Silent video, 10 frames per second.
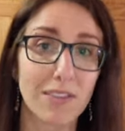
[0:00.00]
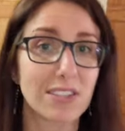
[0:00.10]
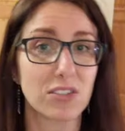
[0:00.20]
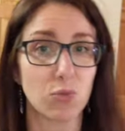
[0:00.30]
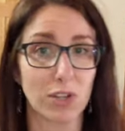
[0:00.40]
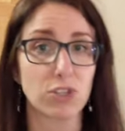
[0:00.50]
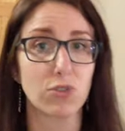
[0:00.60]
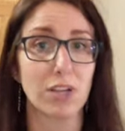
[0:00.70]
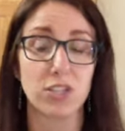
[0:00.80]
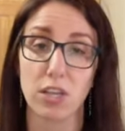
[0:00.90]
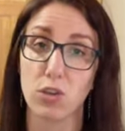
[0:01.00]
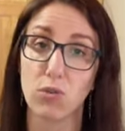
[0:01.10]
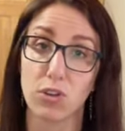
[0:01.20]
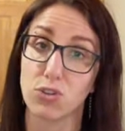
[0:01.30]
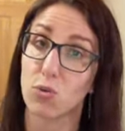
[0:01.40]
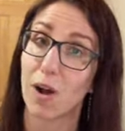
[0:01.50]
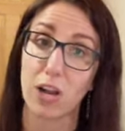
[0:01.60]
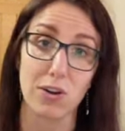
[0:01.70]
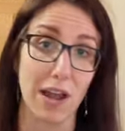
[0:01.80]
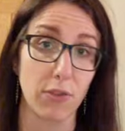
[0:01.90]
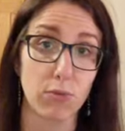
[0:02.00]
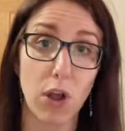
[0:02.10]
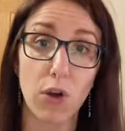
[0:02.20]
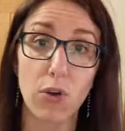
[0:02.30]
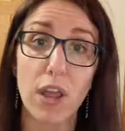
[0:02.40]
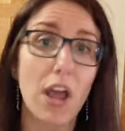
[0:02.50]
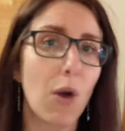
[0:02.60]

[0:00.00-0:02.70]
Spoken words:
This is one stretch that you can do while you're on the road,